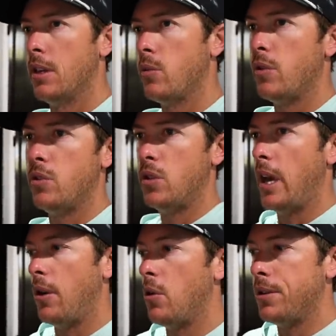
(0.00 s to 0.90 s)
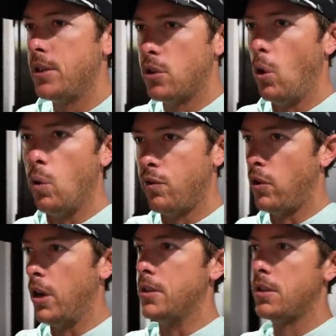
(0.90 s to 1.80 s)
We've just had all these cold
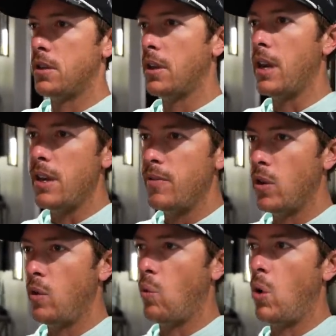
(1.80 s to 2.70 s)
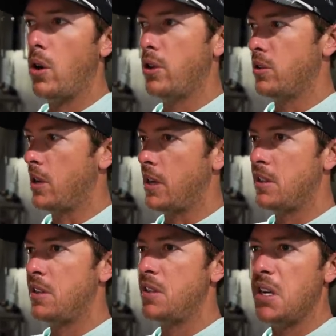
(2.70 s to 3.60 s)
fronts, and even though the water's like
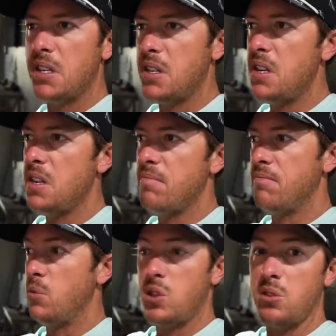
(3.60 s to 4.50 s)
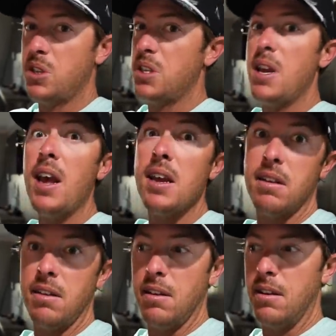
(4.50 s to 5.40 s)
60, we saw
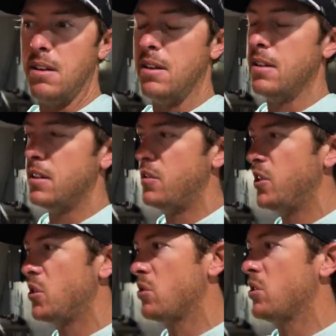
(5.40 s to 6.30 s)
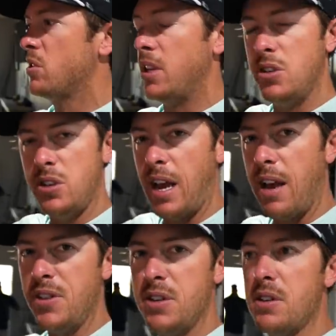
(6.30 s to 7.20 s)
68. These fish are just, they just
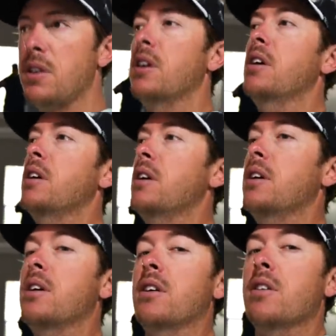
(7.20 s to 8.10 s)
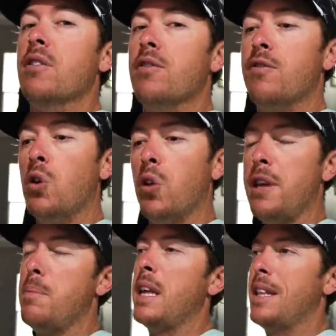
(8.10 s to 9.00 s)
haven't
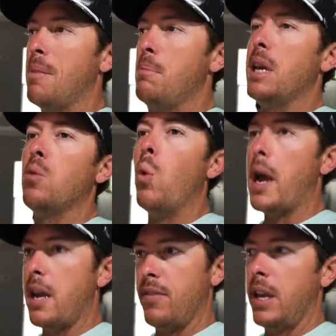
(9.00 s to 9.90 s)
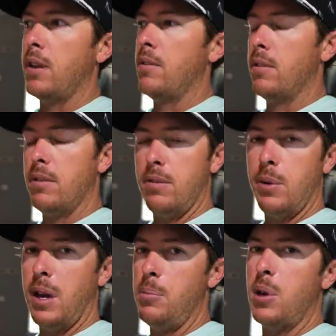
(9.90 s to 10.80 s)
fully made that big wave. They had
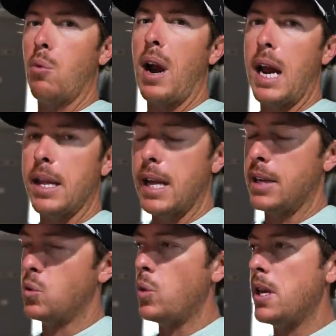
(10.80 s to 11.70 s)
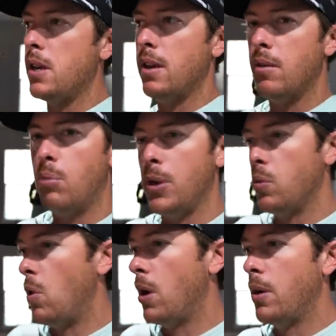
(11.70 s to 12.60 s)
we had a big rain last week, brought
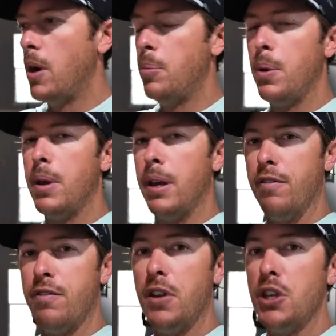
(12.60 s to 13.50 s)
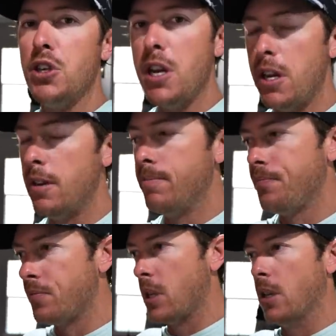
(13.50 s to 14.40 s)
the water up, and fish need
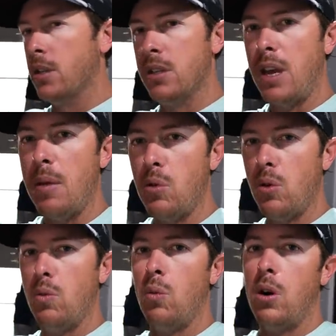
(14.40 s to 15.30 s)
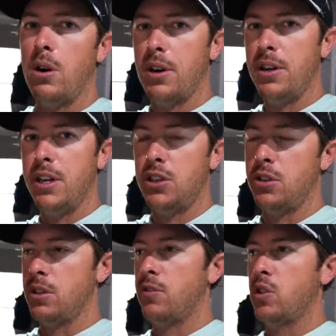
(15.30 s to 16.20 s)
stable water
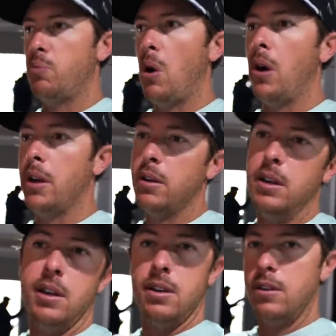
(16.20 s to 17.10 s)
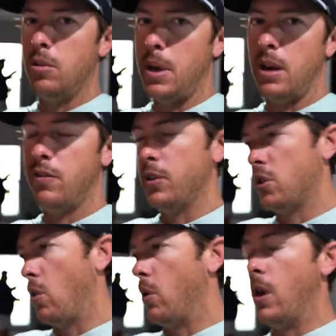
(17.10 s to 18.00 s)
conditions for spawning no matter if it's
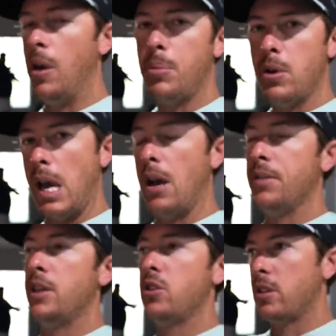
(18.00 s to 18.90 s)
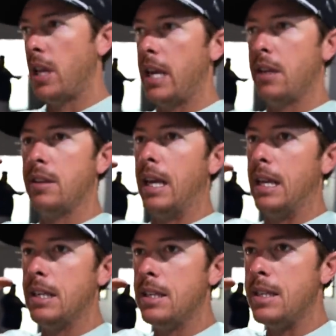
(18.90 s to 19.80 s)
going up or down, they just like, they
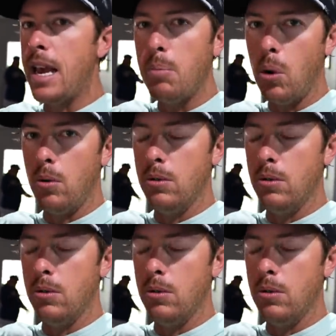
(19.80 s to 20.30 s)
like stable.